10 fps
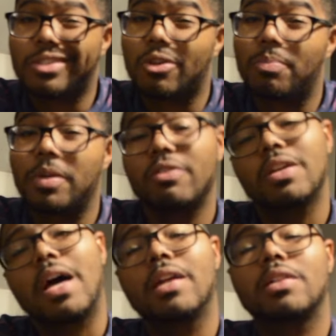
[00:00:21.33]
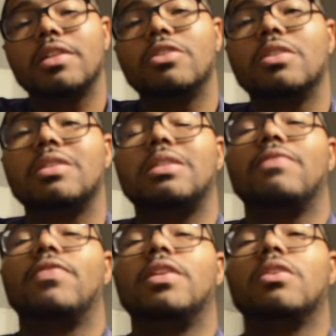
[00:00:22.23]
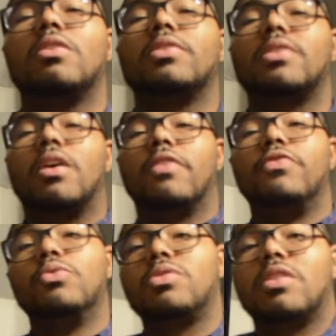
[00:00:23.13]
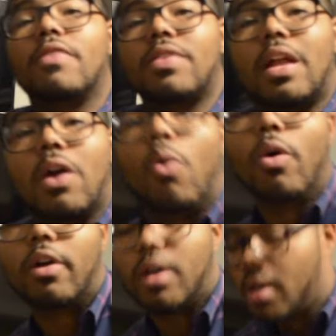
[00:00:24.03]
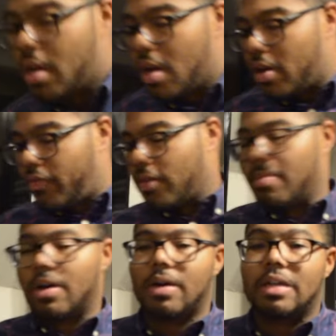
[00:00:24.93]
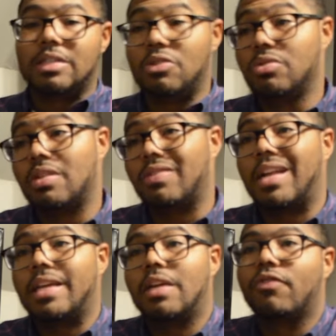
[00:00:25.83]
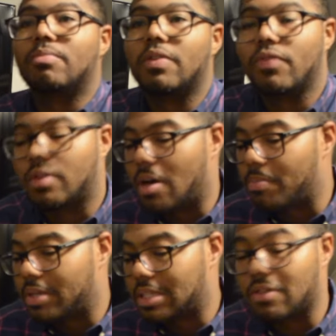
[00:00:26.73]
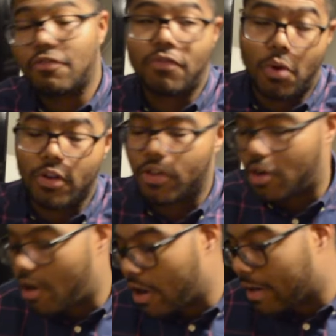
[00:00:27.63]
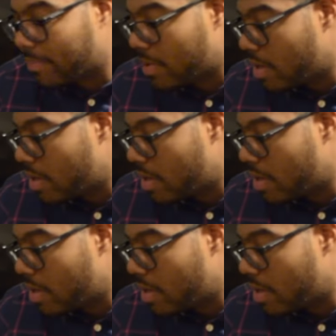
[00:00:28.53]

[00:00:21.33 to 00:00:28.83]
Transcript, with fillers: So periodically you're gonna see videos of new stuff that I order from uh, and new stuff that I get from different companies for the car.